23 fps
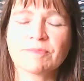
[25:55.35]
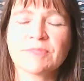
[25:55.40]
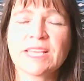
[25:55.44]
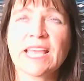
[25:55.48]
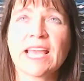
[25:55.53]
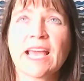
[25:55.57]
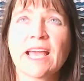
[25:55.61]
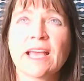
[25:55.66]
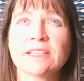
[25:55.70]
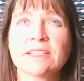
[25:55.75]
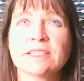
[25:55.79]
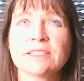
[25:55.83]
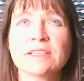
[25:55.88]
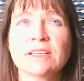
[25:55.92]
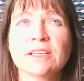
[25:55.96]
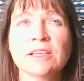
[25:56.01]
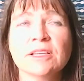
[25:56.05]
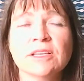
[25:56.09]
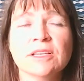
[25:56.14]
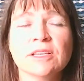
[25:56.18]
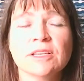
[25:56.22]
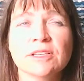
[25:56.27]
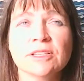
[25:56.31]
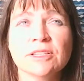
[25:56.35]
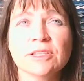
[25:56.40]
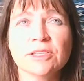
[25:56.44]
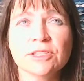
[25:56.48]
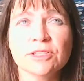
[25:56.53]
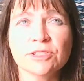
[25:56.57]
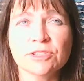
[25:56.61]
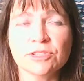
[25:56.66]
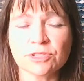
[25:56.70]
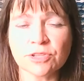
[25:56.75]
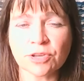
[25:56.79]
Yes.
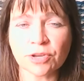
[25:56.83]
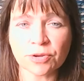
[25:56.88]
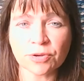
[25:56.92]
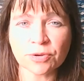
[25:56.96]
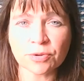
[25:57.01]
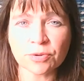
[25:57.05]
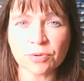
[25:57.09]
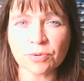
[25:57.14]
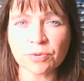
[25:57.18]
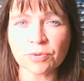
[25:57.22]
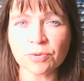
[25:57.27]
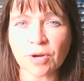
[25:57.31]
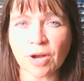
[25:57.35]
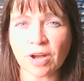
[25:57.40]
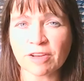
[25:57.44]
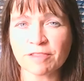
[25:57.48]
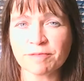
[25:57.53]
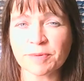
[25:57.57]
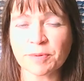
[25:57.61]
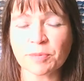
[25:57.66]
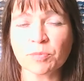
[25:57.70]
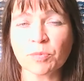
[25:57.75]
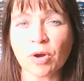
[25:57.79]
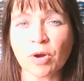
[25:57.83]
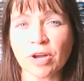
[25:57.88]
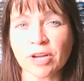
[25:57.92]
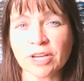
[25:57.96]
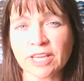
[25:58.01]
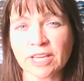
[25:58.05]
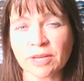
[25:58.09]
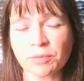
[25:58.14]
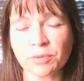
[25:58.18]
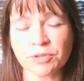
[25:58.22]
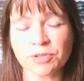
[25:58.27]
So I've been
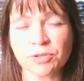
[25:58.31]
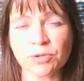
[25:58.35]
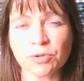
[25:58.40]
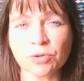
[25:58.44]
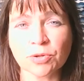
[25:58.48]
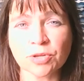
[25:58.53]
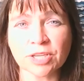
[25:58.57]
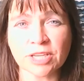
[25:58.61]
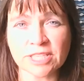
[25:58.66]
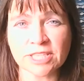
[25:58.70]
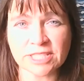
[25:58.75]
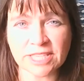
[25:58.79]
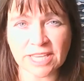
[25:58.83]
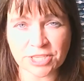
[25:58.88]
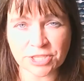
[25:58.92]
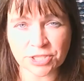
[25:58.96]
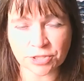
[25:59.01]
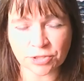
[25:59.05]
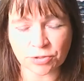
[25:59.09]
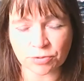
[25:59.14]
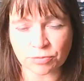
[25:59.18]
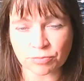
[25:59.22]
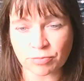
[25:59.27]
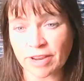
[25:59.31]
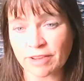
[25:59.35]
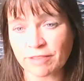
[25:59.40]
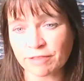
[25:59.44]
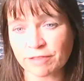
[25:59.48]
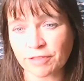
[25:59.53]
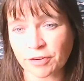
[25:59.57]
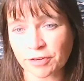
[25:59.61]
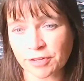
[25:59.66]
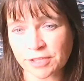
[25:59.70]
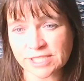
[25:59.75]
working with an organisation called
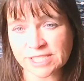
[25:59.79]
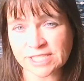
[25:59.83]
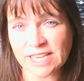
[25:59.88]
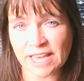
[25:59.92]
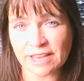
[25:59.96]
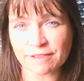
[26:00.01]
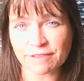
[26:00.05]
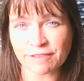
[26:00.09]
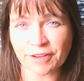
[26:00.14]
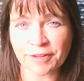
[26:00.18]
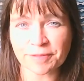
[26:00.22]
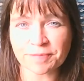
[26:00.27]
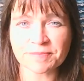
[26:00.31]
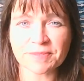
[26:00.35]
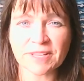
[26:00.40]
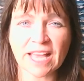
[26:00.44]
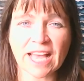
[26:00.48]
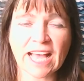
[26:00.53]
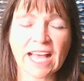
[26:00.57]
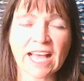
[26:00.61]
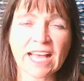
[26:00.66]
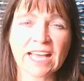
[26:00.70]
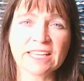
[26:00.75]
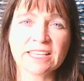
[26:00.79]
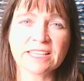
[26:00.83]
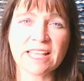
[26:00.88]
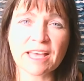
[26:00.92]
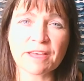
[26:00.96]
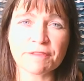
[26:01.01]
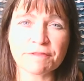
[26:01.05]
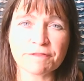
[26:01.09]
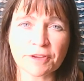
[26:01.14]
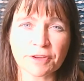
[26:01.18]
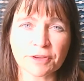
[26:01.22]
Rainforest Saver, and
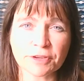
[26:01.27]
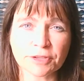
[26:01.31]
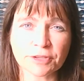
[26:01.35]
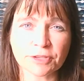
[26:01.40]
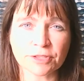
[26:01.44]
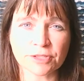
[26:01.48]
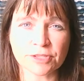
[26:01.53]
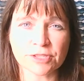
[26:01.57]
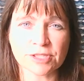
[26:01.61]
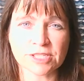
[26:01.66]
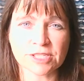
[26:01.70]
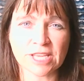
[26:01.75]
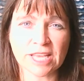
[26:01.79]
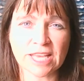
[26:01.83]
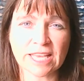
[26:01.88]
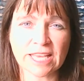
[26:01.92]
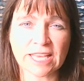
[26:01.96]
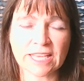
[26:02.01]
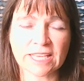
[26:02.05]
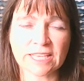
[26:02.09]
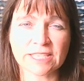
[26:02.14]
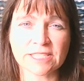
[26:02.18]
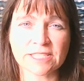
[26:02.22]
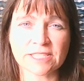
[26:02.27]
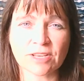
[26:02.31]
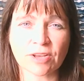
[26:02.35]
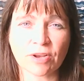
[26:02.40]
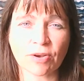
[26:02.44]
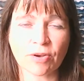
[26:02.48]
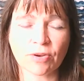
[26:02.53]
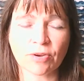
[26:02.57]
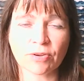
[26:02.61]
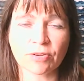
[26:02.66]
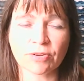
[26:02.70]
their focus is
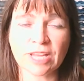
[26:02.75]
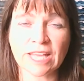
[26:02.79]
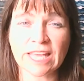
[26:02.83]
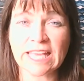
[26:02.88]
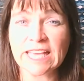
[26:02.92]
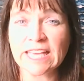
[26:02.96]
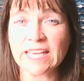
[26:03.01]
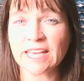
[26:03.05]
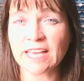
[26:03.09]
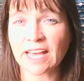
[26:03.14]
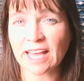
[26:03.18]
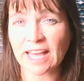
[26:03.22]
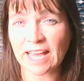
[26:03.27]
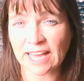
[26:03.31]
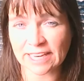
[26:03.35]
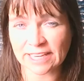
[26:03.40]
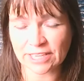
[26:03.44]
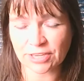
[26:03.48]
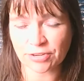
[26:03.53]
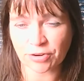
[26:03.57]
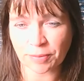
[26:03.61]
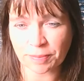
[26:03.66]
on Inga alley